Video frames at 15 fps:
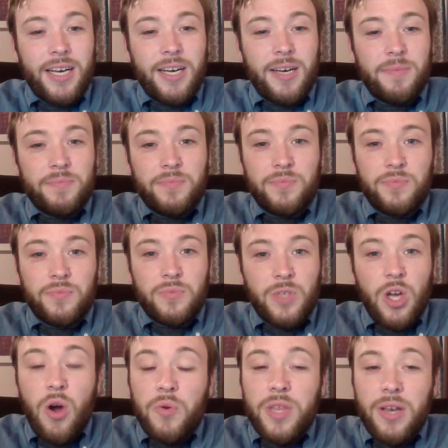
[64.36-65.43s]

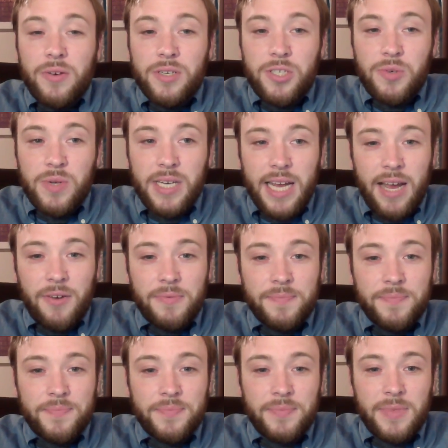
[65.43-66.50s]
go there and do it now.
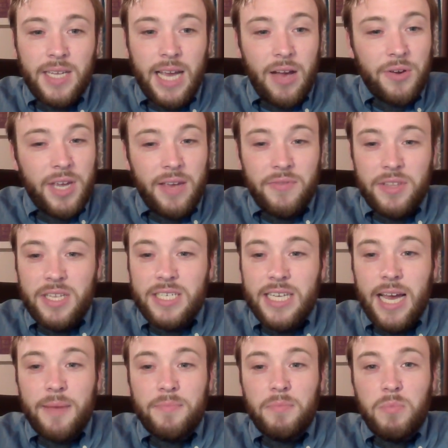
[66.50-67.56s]
I'll give you the
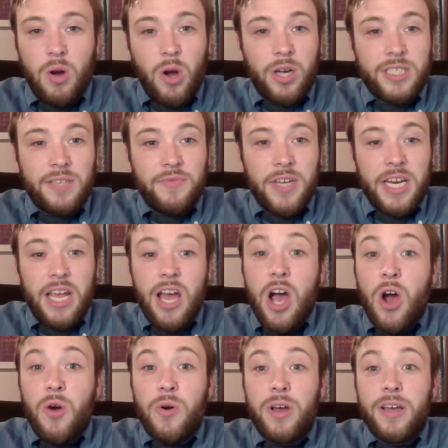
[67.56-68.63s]
time. Pause the
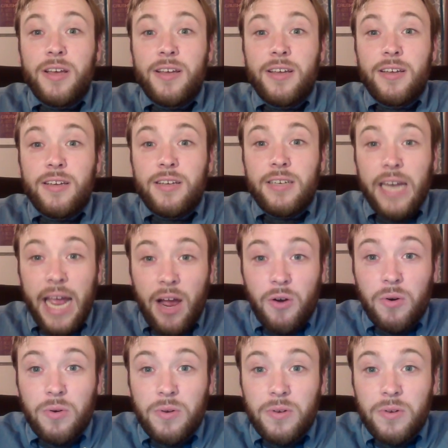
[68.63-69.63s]
video now.